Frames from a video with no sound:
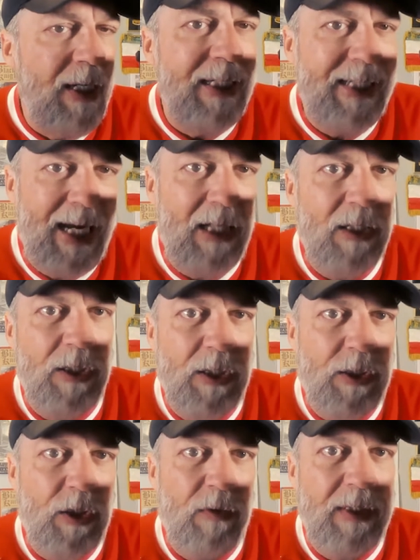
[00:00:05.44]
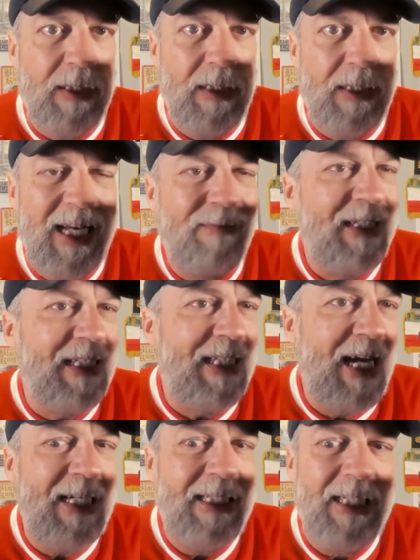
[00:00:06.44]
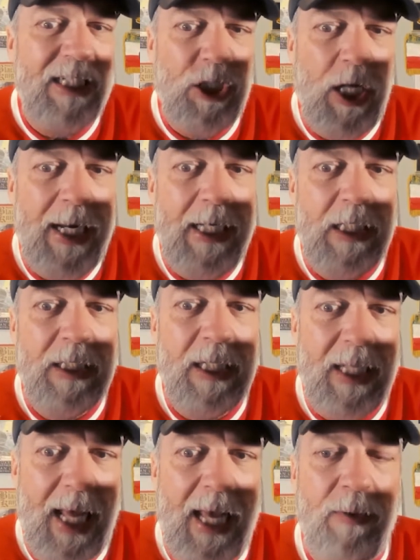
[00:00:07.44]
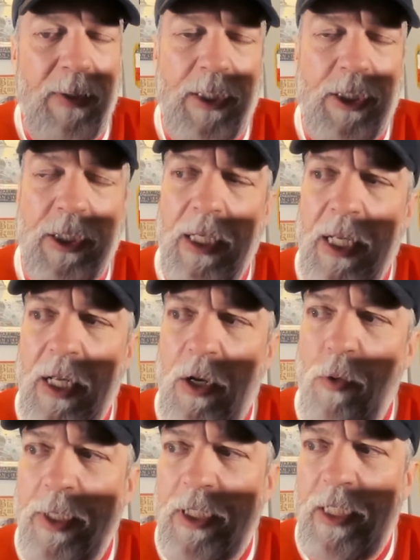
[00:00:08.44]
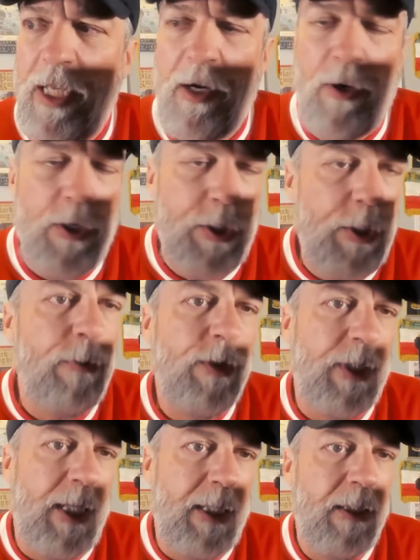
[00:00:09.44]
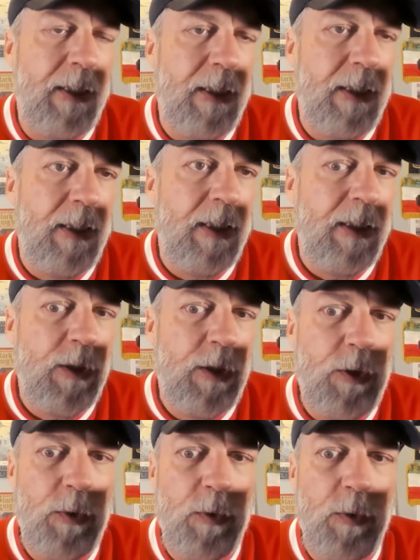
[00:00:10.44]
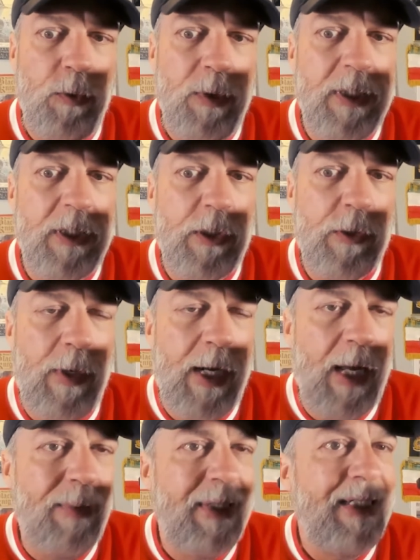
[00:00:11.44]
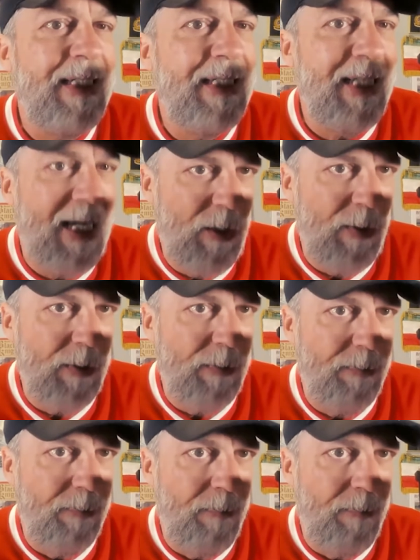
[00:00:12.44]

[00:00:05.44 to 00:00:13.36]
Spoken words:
intelligence services have decided to change the language which they are using to describe terrorism.